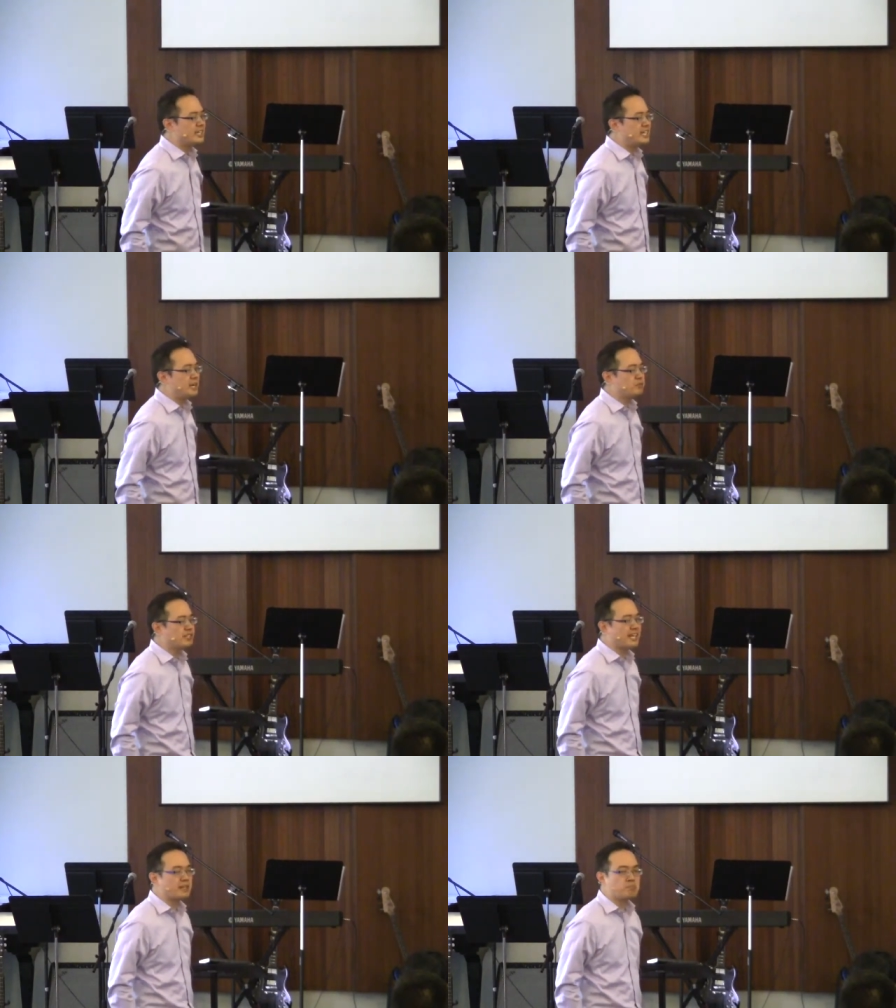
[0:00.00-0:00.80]
keeps
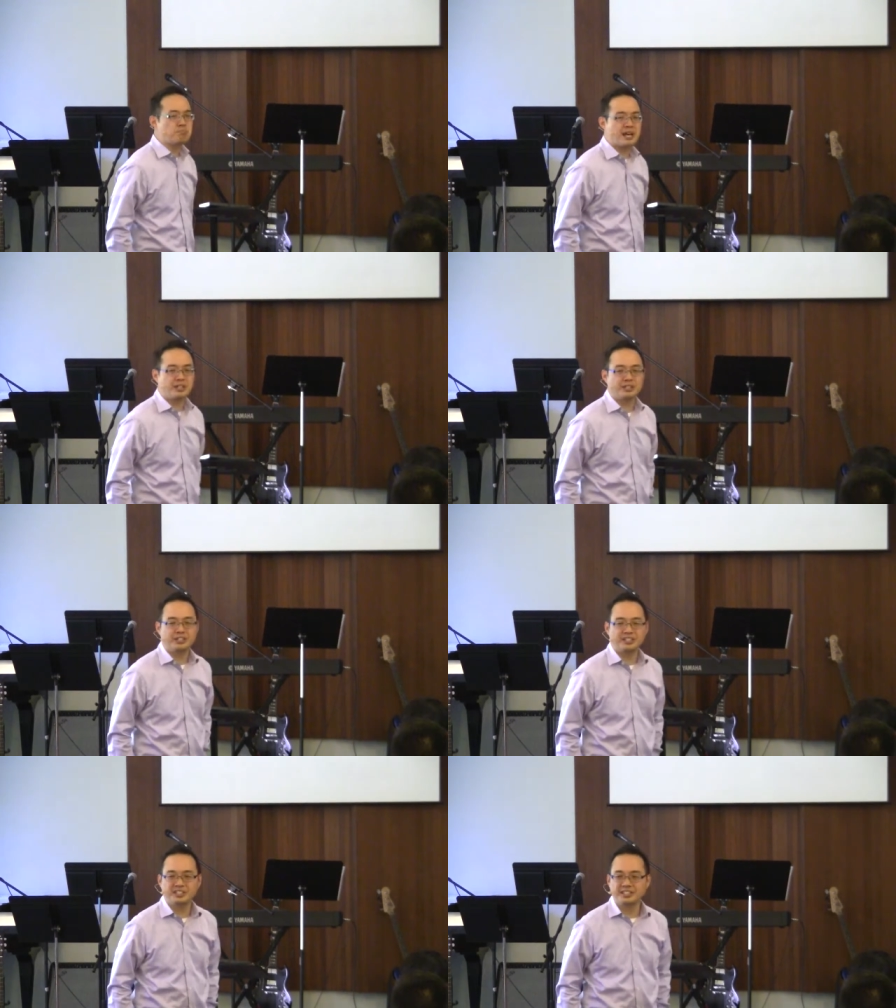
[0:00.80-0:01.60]
getting better
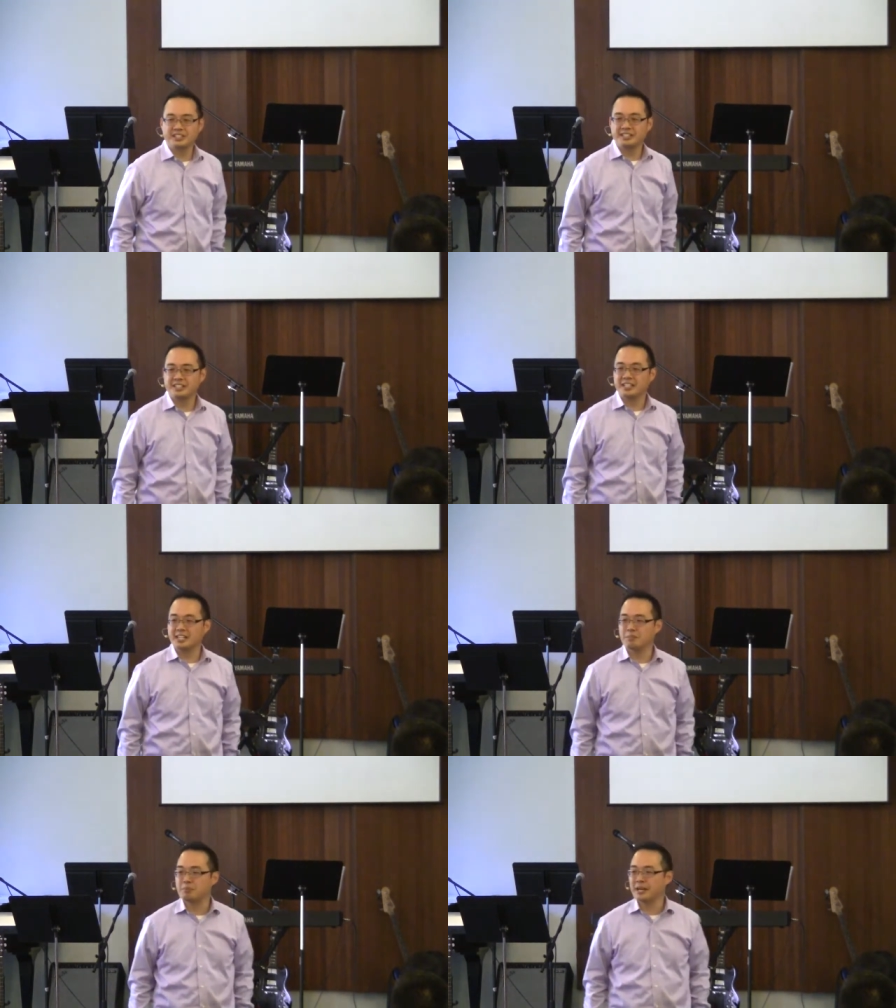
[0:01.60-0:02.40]

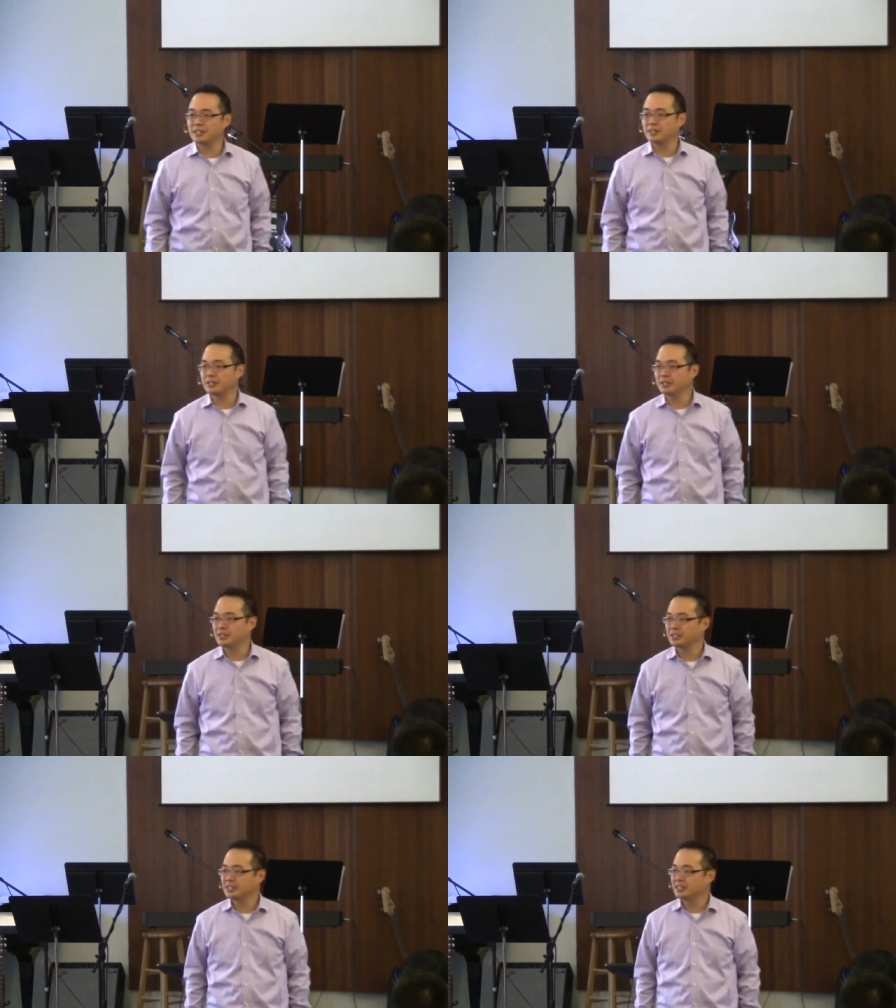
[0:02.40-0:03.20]
and better
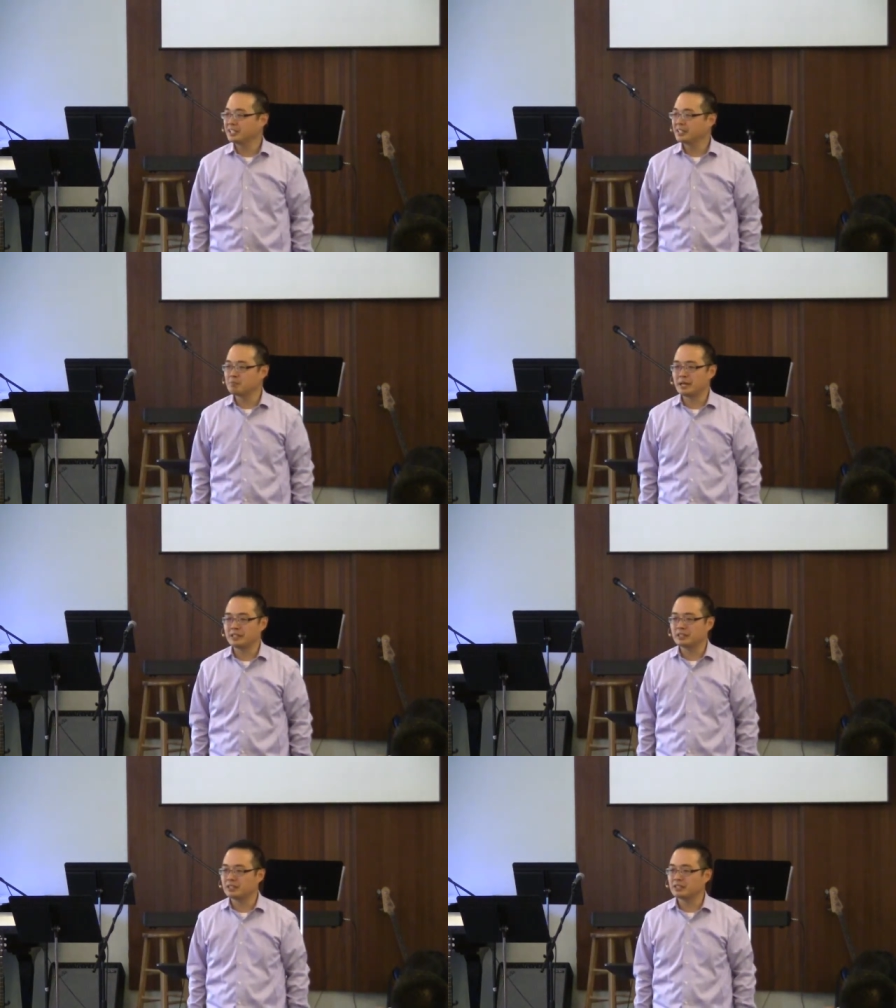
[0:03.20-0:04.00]
and
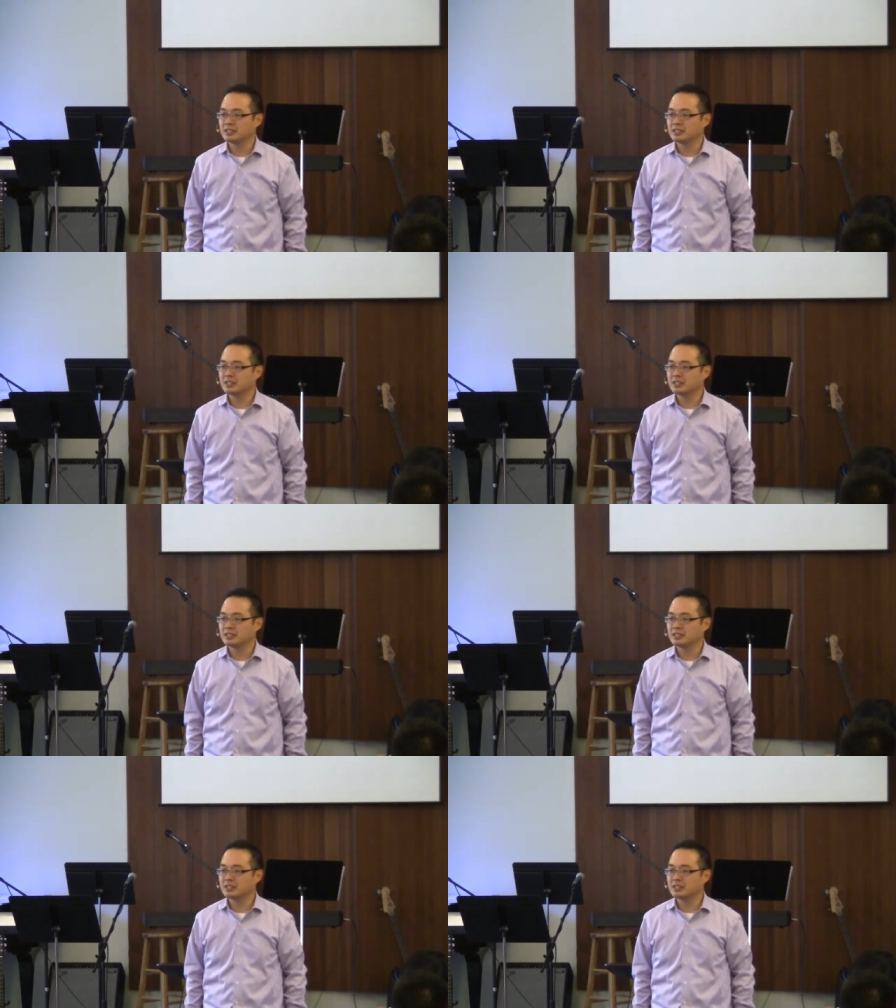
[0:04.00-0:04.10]
better.